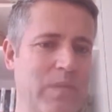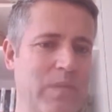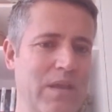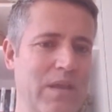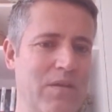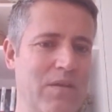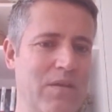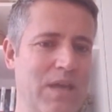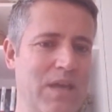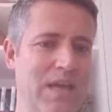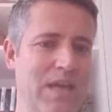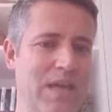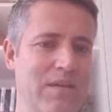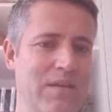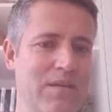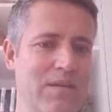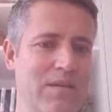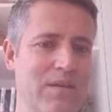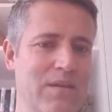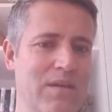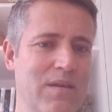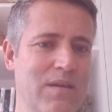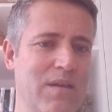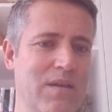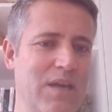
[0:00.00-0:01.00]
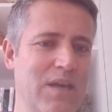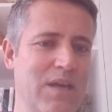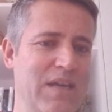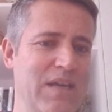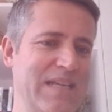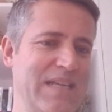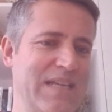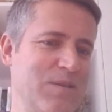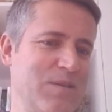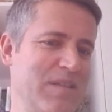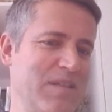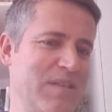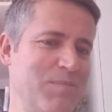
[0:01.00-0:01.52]
Okay,
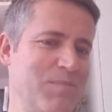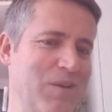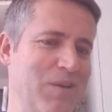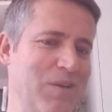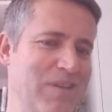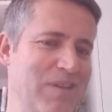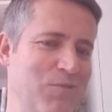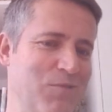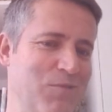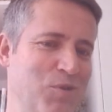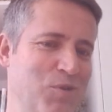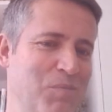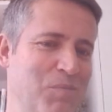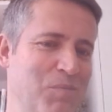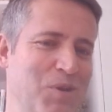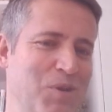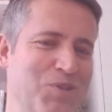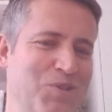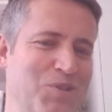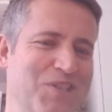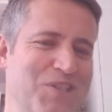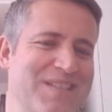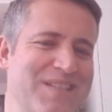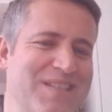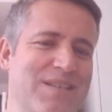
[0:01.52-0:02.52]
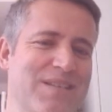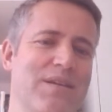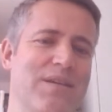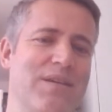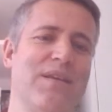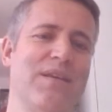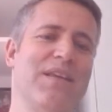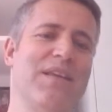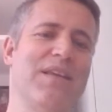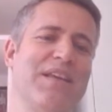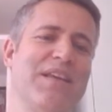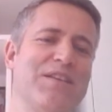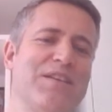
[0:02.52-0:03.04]
so I spelt that wrong. Apologies.
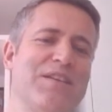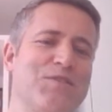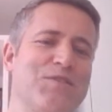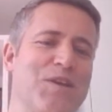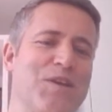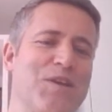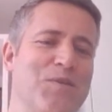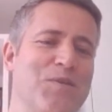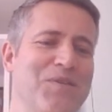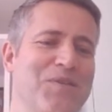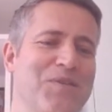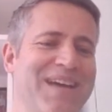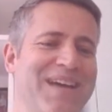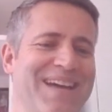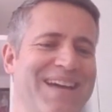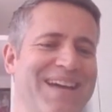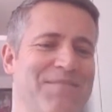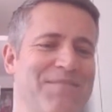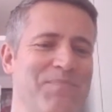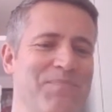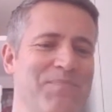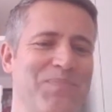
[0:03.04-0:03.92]
So,